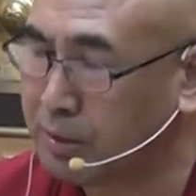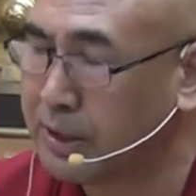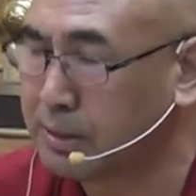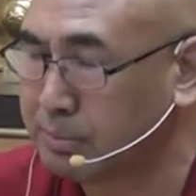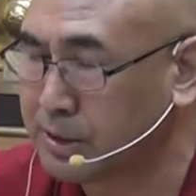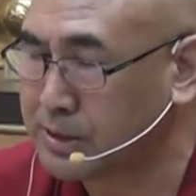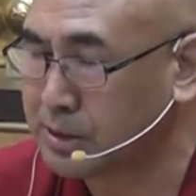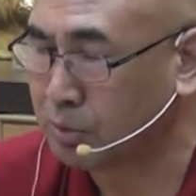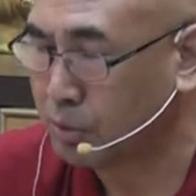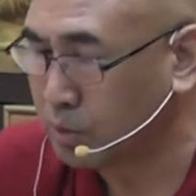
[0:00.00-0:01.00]
other
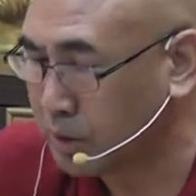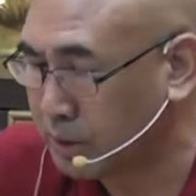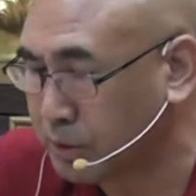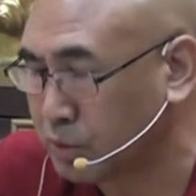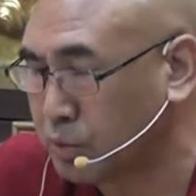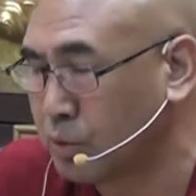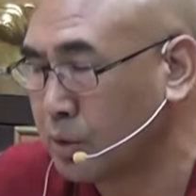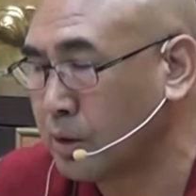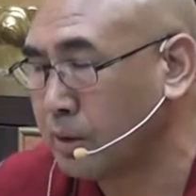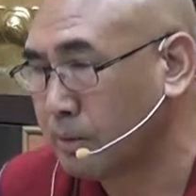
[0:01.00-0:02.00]
master all the way to
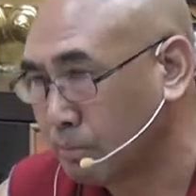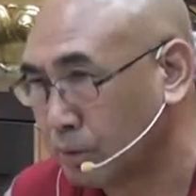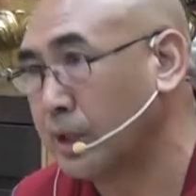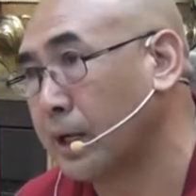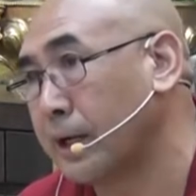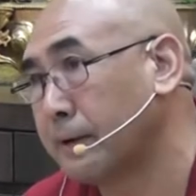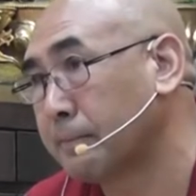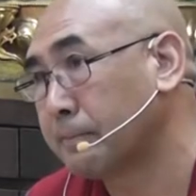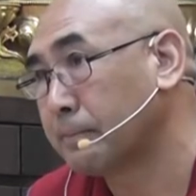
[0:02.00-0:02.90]
Buddha.